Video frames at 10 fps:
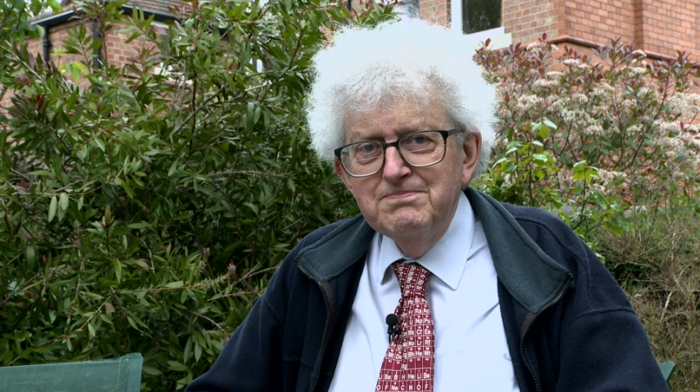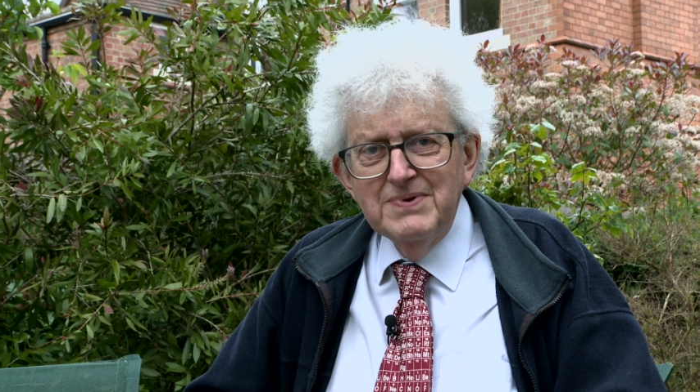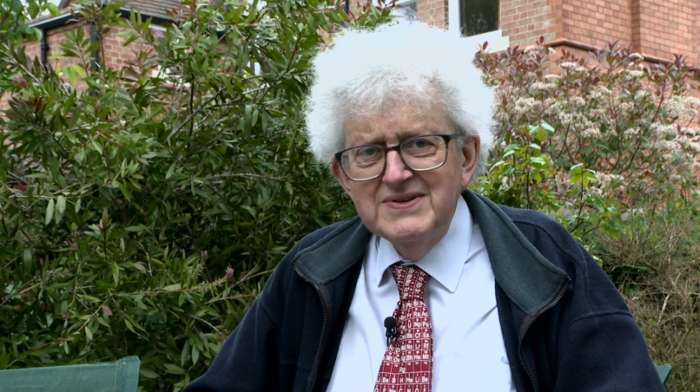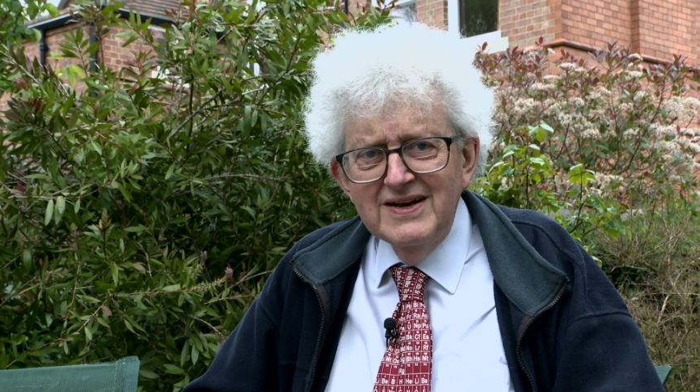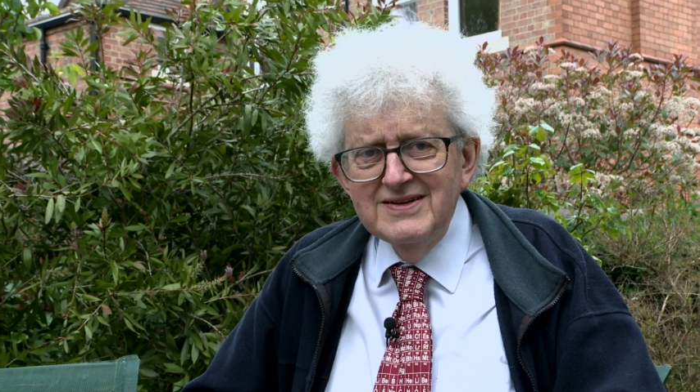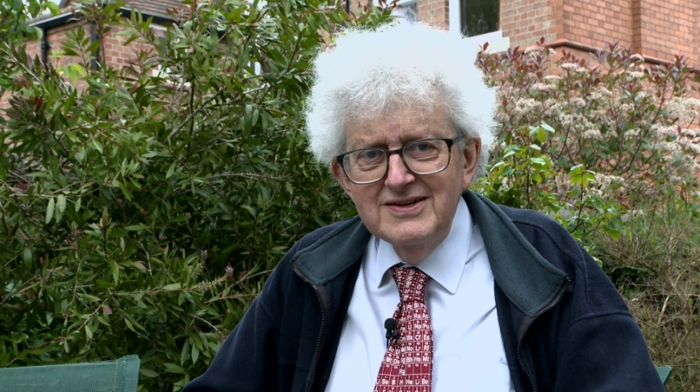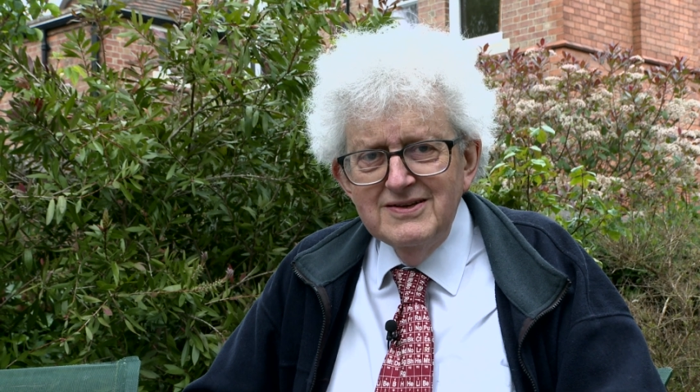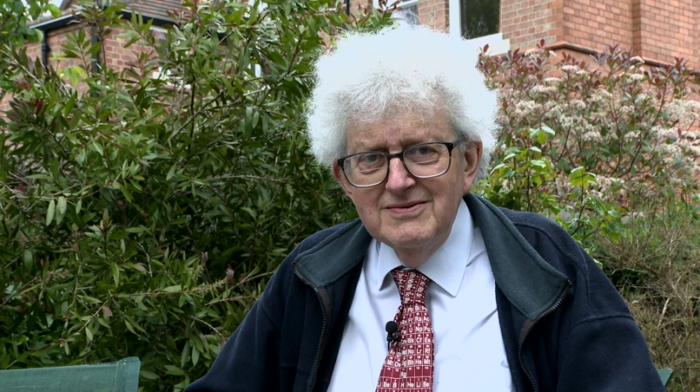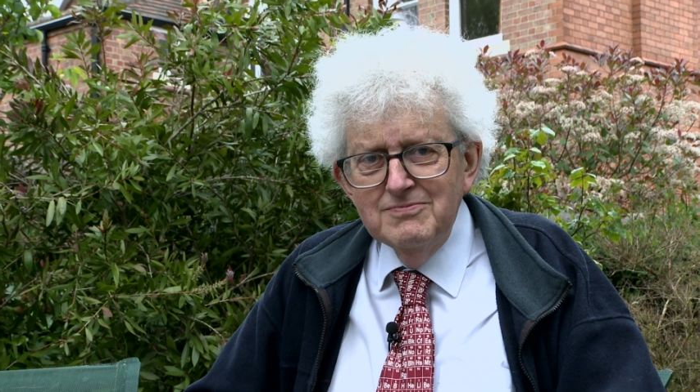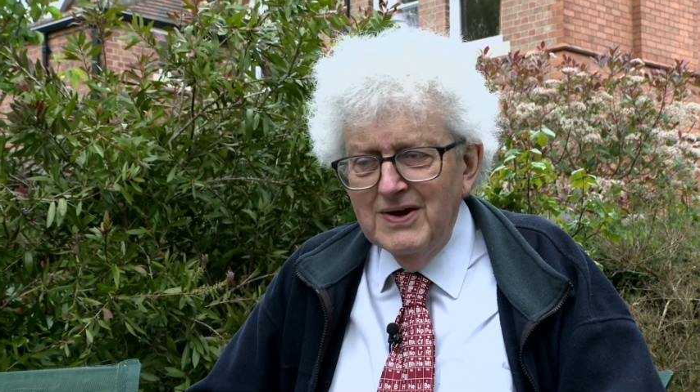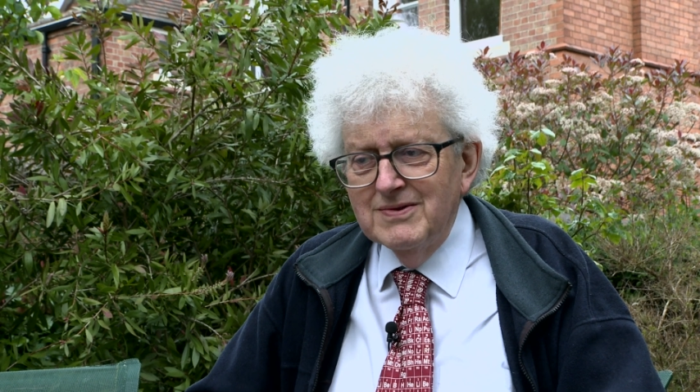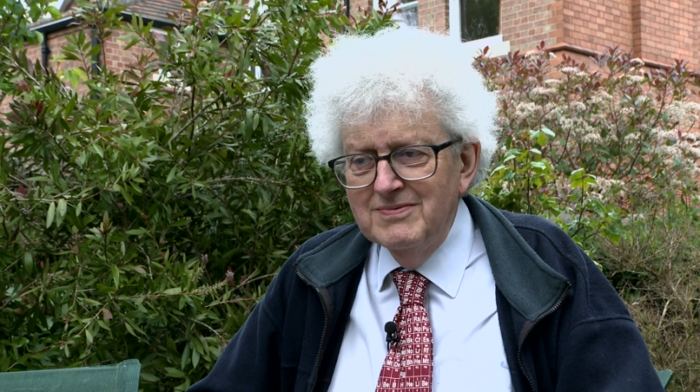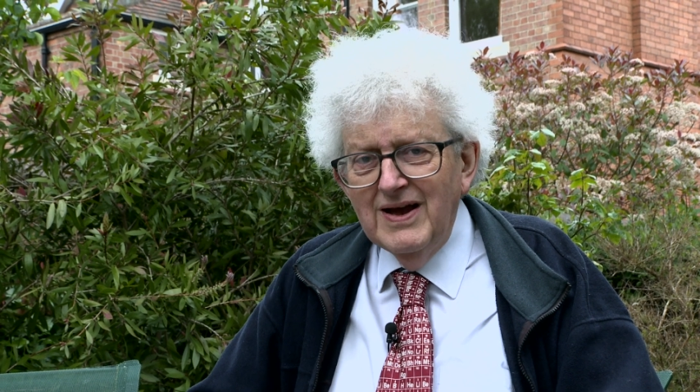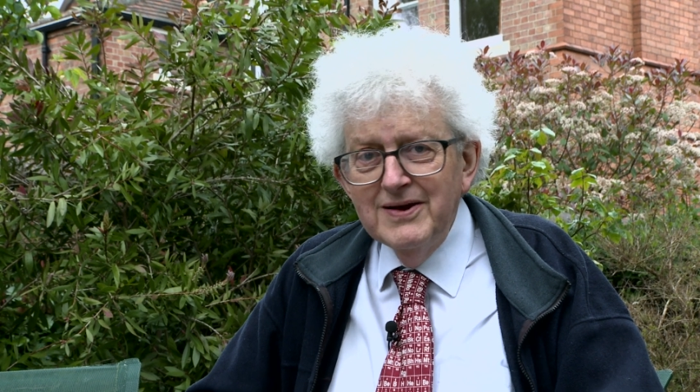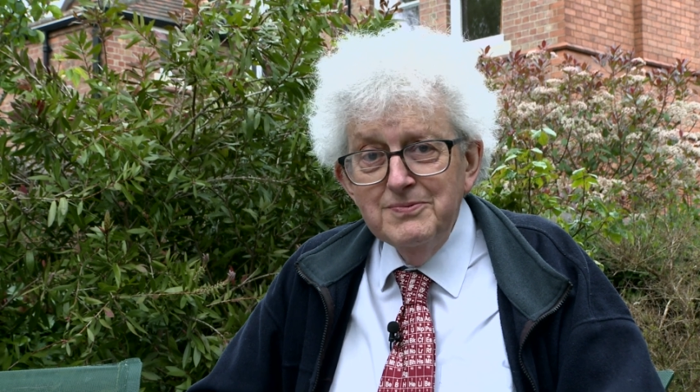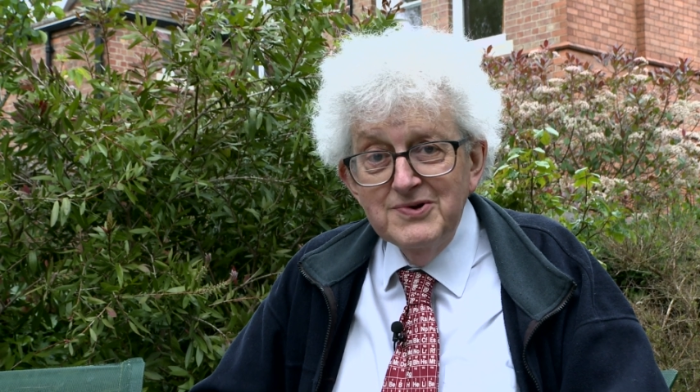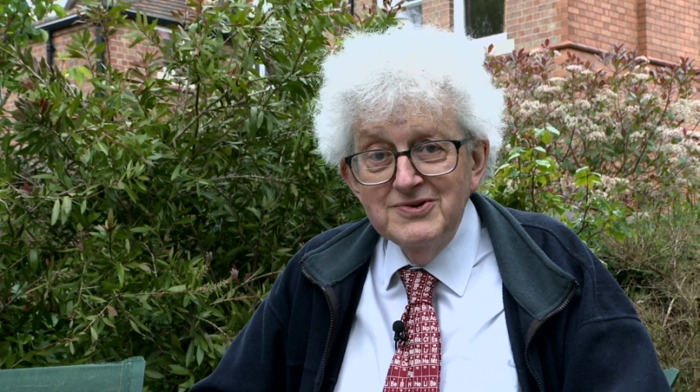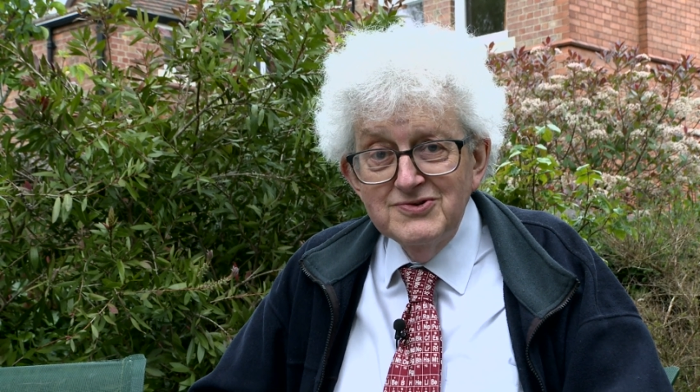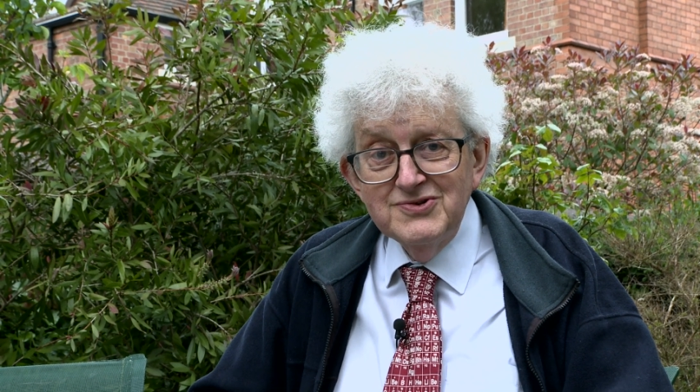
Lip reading: But I wouldn't